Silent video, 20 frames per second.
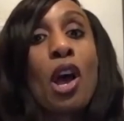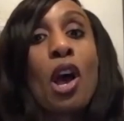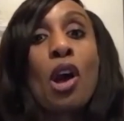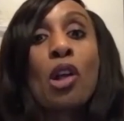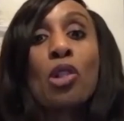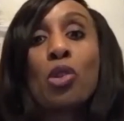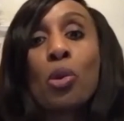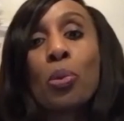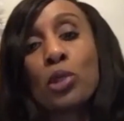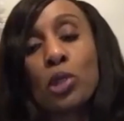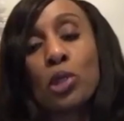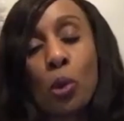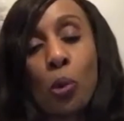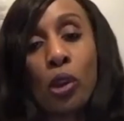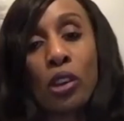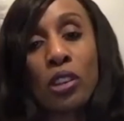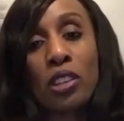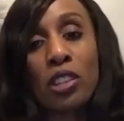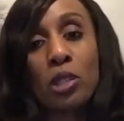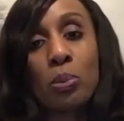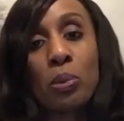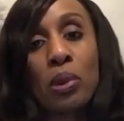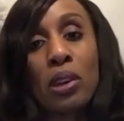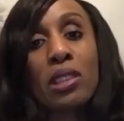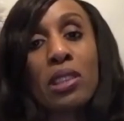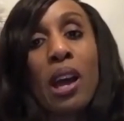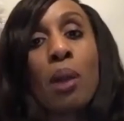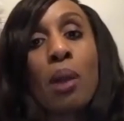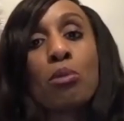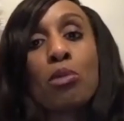Lupus Awareness
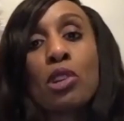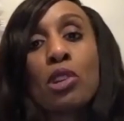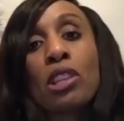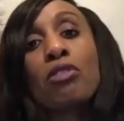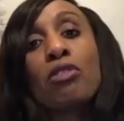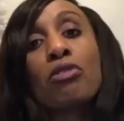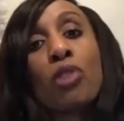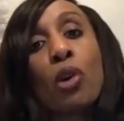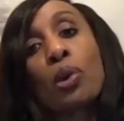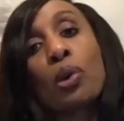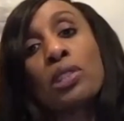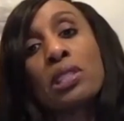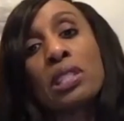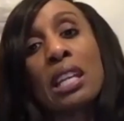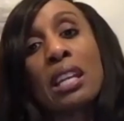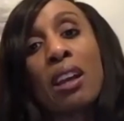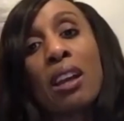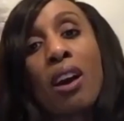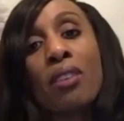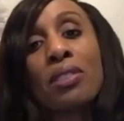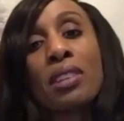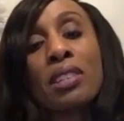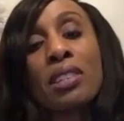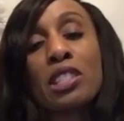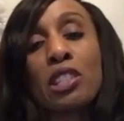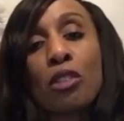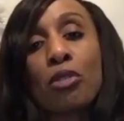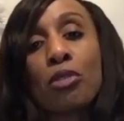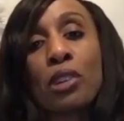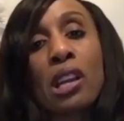Month, I'm really focusing on the
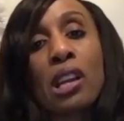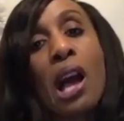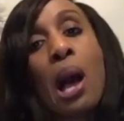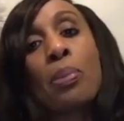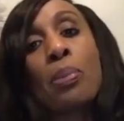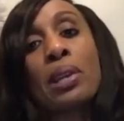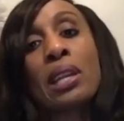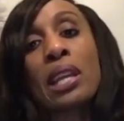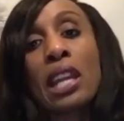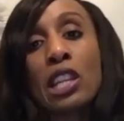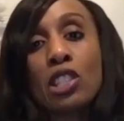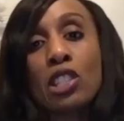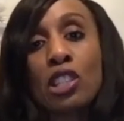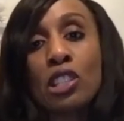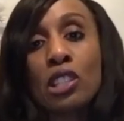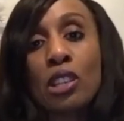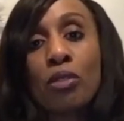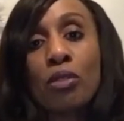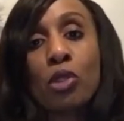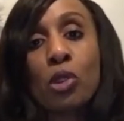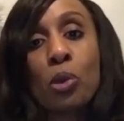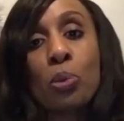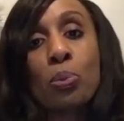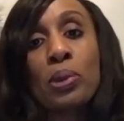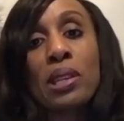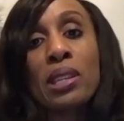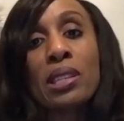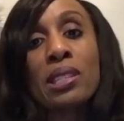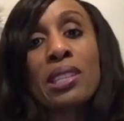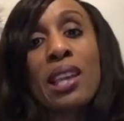different complications of
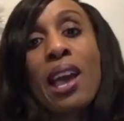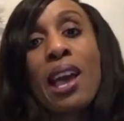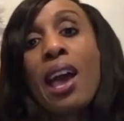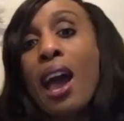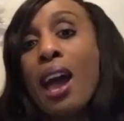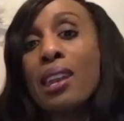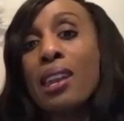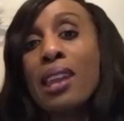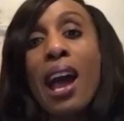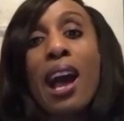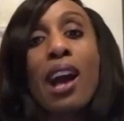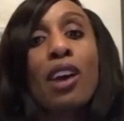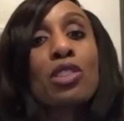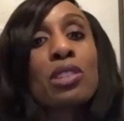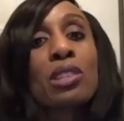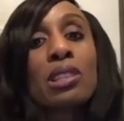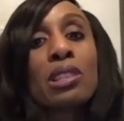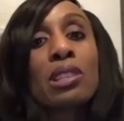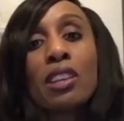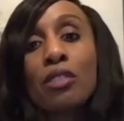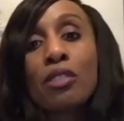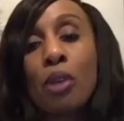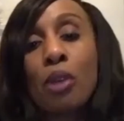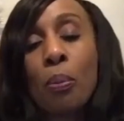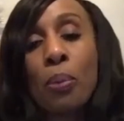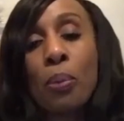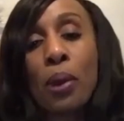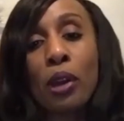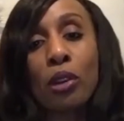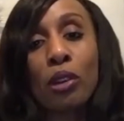lupus and how to live a
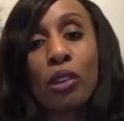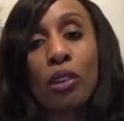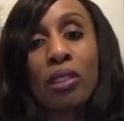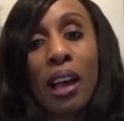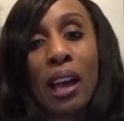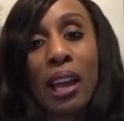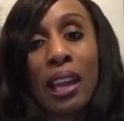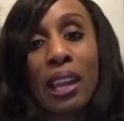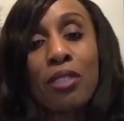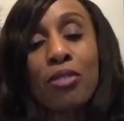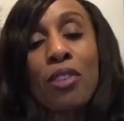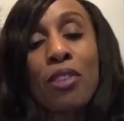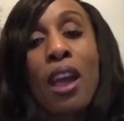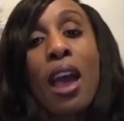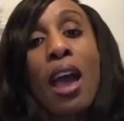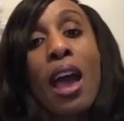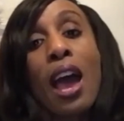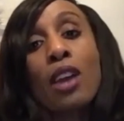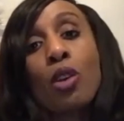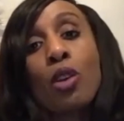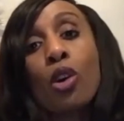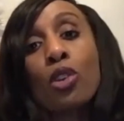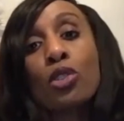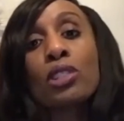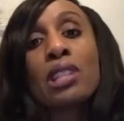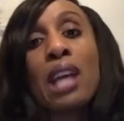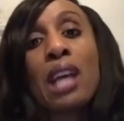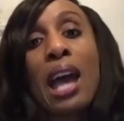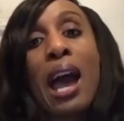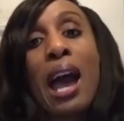better life and
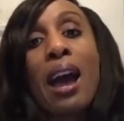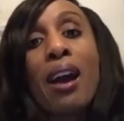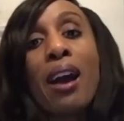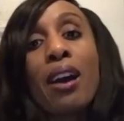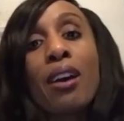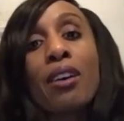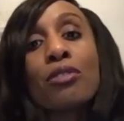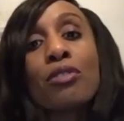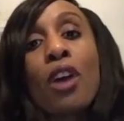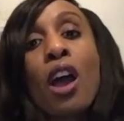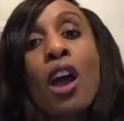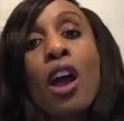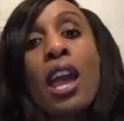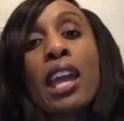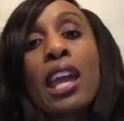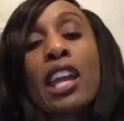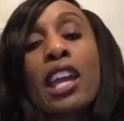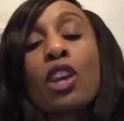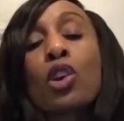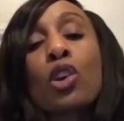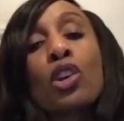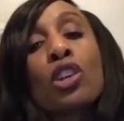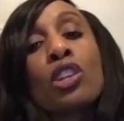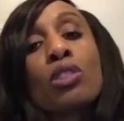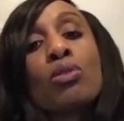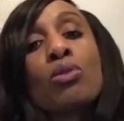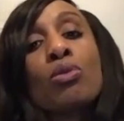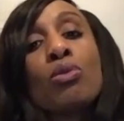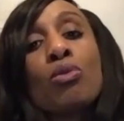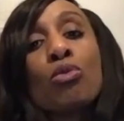also to have a good
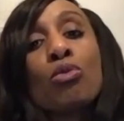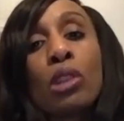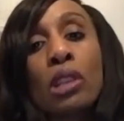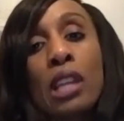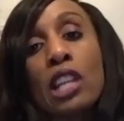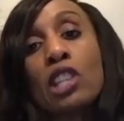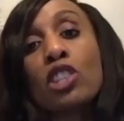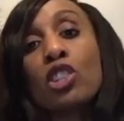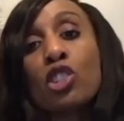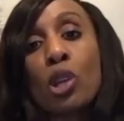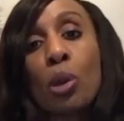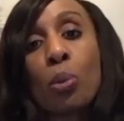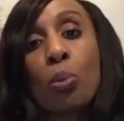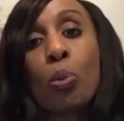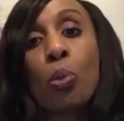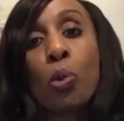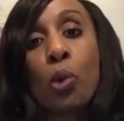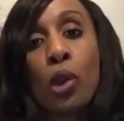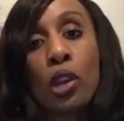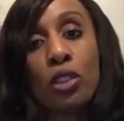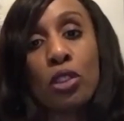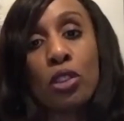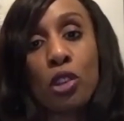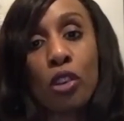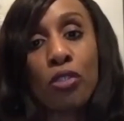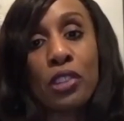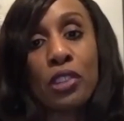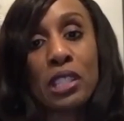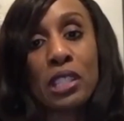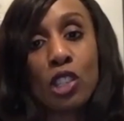relationship with your
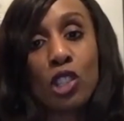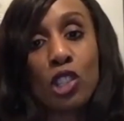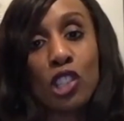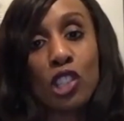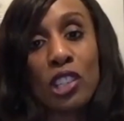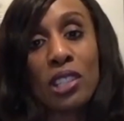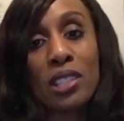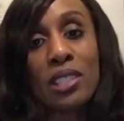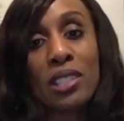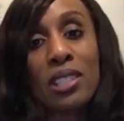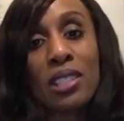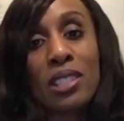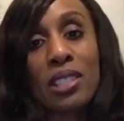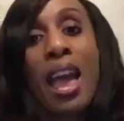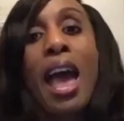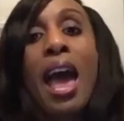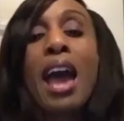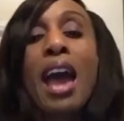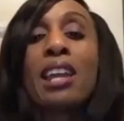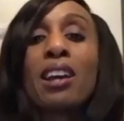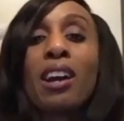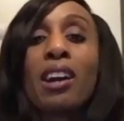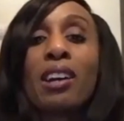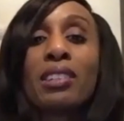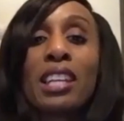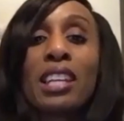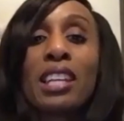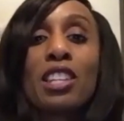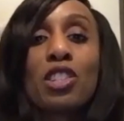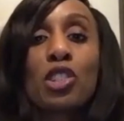physician. And
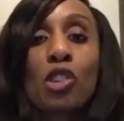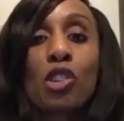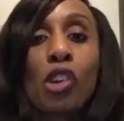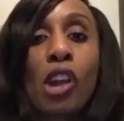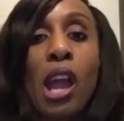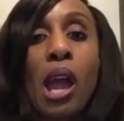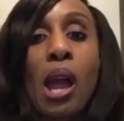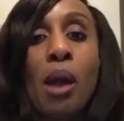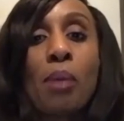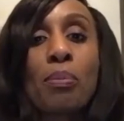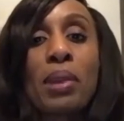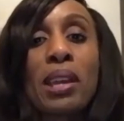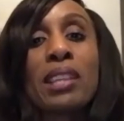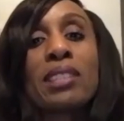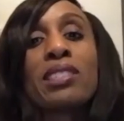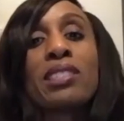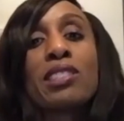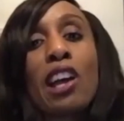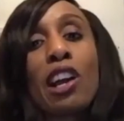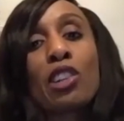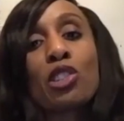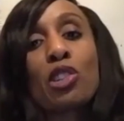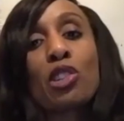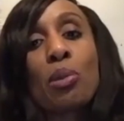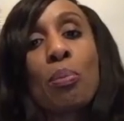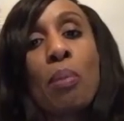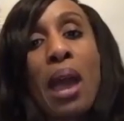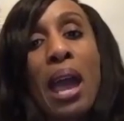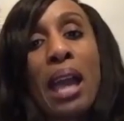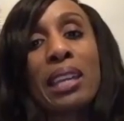on Instagram, it's Dr.
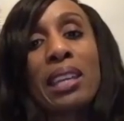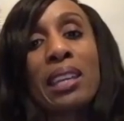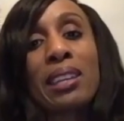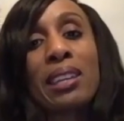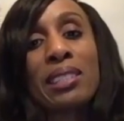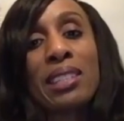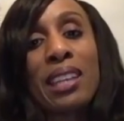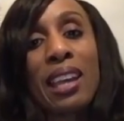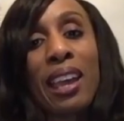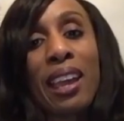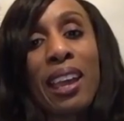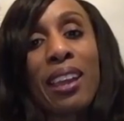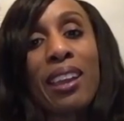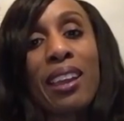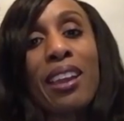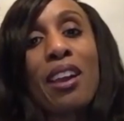Maggie Cadet.